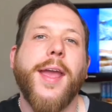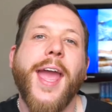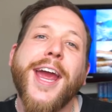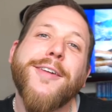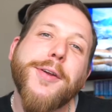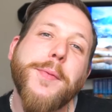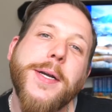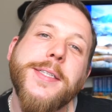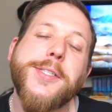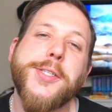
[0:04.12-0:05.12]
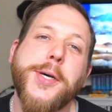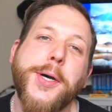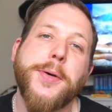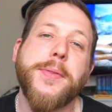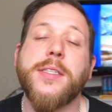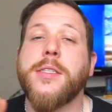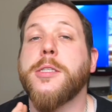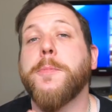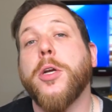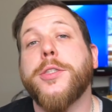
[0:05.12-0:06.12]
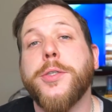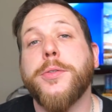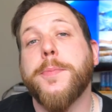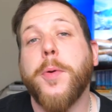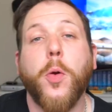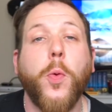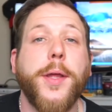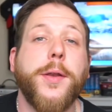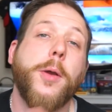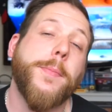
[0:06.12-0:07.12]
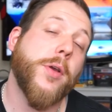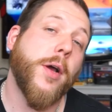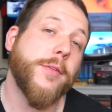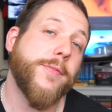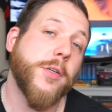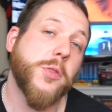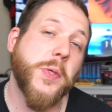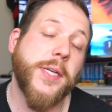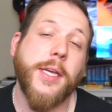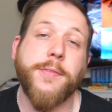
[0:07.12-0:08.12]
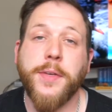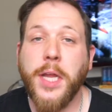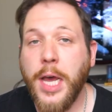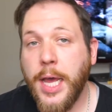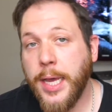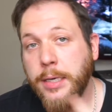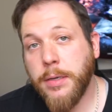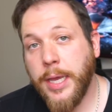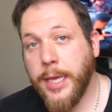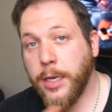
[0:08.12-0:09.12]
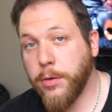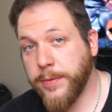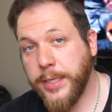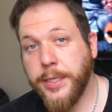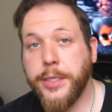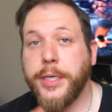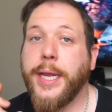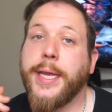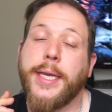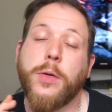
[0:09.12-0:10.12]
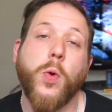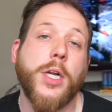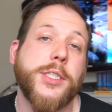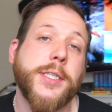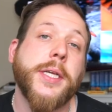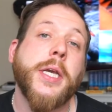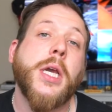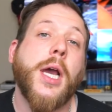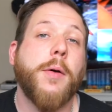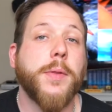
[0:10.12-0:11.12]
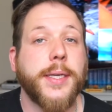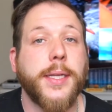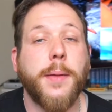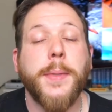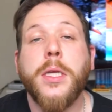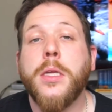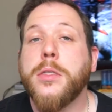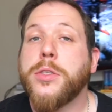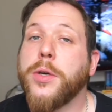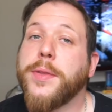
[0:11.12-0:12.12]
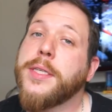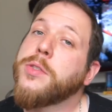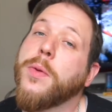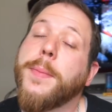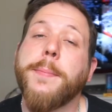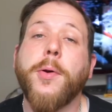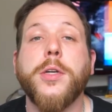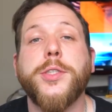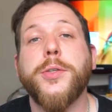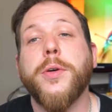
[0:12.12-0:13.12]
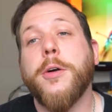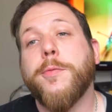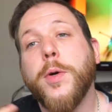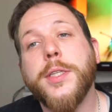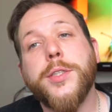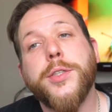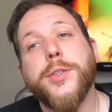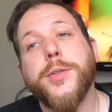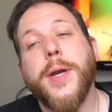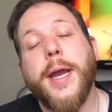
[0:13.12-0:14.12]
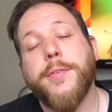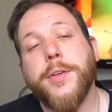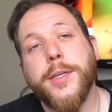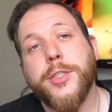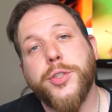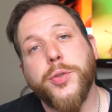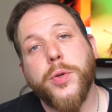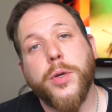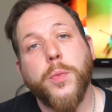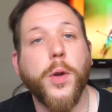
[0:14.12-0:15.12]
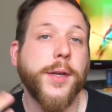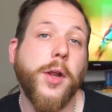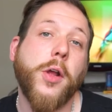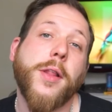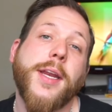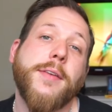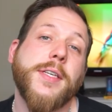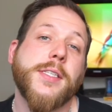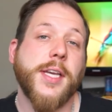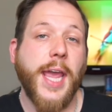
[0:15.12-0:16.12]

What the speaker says: Hey everyone, so this is part 2 to part 1. Hope you caught the first one. If not, head over here and watch it. I will link it up. So this will be part 2 of what to do after you get your working holiday visa